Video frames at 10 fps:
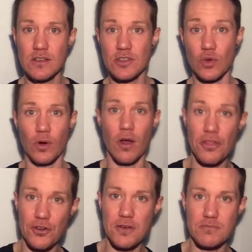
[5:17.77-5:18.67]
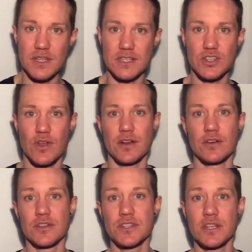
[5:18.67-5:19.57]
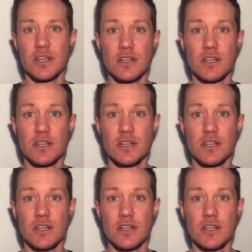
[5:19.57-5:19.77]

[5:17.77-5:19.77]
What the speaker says: your other administrators,